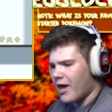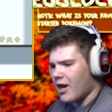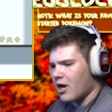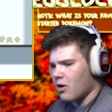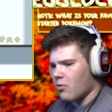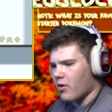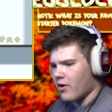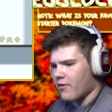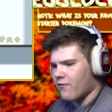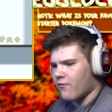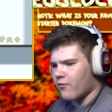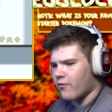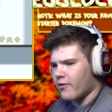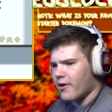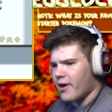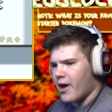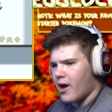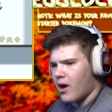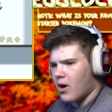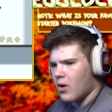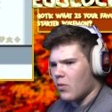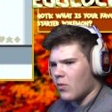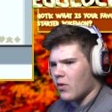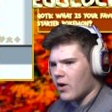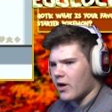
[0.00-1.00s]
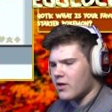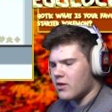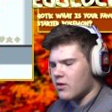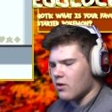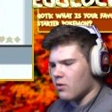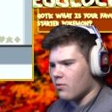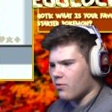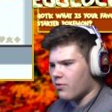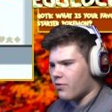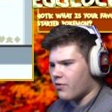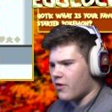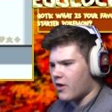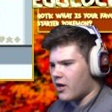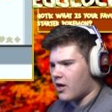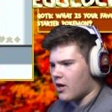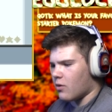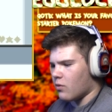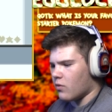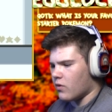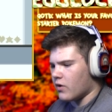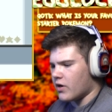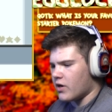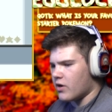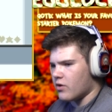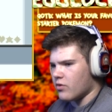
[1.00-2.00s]
Anyway, for now, I don't think I
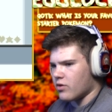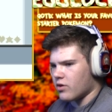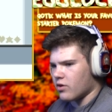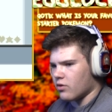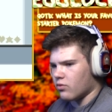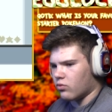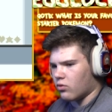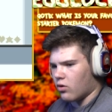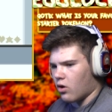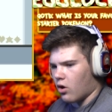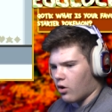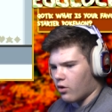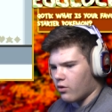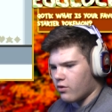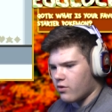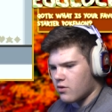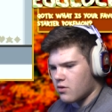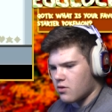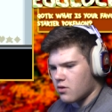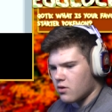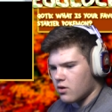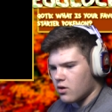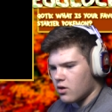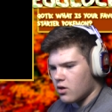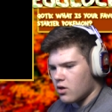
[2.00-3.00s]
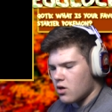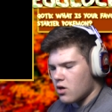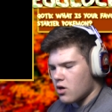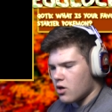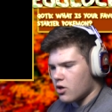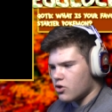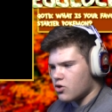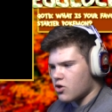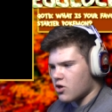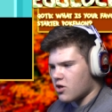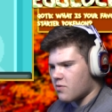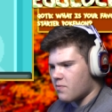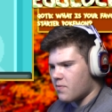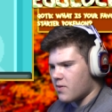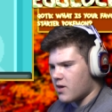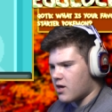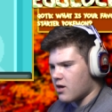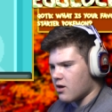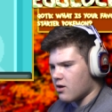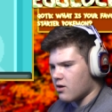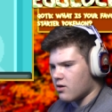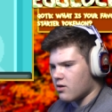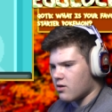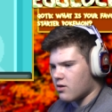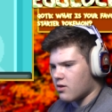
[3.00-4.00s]
want to use the Ralts, just
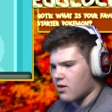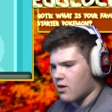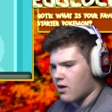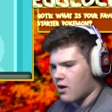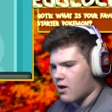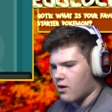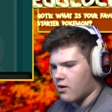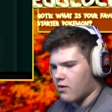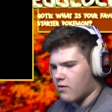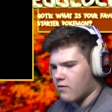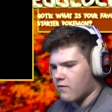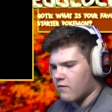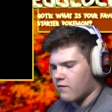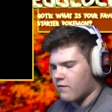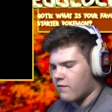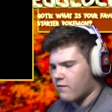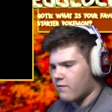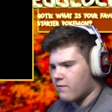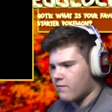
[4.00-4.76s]
because of,